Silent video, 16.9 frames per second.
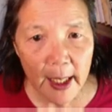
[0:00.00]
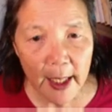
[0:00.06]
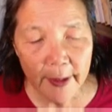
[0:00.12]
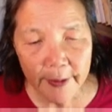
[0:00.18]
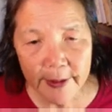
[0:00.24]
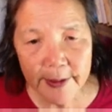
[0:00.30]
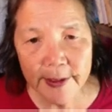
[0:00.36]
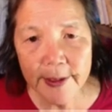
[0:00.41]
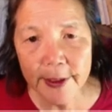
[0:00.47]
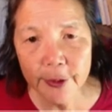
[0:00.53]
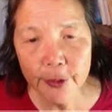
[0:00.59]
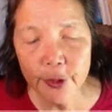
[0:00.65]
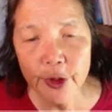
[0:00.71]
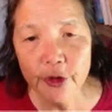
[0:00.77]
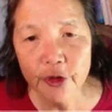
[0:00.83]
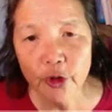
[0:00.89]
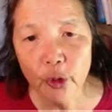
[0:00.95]
And this is the
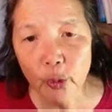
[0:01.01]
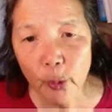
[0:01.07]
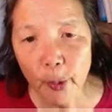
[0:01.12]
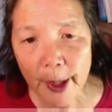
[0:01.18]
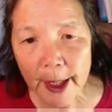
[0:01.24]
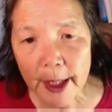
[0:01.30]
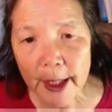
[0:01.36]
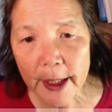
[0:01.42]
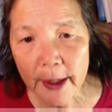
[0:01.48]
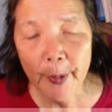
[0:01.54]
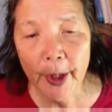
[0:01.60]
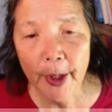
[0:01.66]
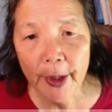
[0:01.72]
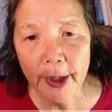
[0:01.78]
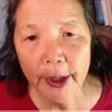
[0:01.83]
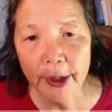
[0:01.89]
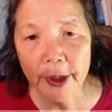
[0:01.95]
traditional way of
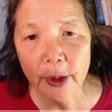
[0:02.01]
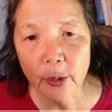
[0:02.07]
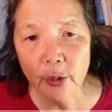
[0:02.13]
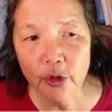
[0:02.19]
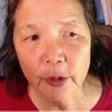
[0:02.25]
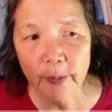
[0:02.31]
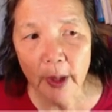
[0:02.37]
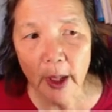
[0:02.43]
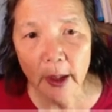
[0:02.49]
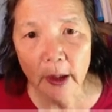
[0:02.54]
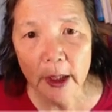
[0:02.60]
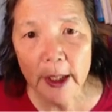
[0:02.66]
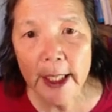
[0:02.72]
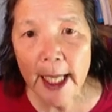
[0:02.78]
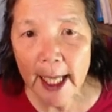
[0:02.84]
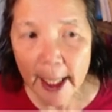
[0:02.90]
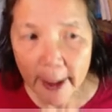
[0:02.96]
preparing a dilution bottle.
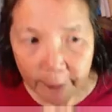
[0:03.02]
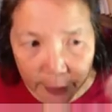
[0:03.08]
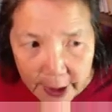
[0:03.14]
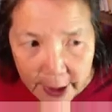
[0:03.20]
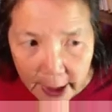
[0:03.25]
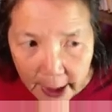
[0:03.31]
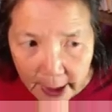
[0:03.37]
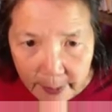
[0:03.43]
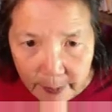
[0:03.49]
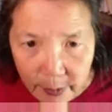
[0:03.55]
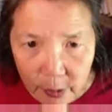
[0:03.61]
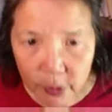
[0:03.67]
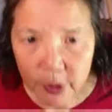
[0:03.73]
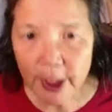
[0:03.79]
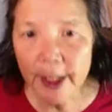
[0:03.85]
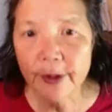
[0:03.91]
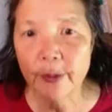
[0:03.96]
Every time you
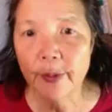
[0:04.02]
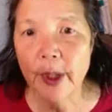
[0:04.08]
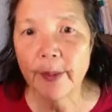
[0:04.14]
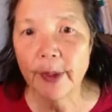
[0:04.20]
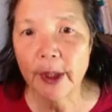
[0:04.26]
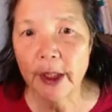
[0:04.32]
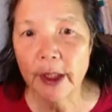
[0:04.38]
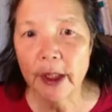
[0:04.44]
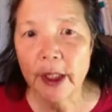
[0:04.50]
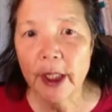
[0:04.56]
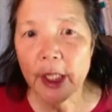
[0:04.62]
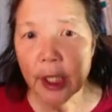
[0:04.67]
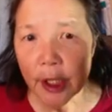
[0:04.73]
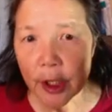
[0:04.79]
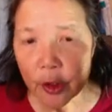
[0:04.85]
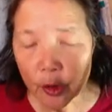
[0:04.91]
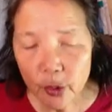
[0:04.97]
take the remedy,
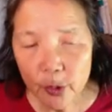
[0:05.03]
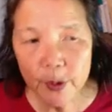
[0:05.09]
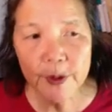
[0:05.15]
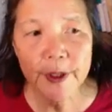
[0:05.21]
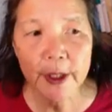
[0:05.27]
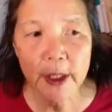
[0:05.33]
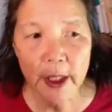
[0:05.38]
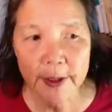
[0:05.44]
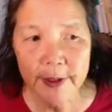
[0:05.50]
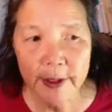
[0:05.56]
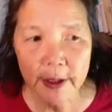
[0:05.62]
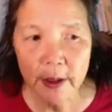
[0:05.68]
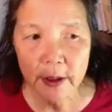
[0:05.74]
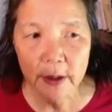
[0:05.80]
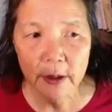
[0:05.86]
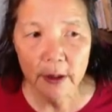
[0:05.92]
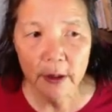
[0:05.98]
you succuss
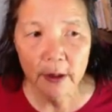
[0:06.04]
it.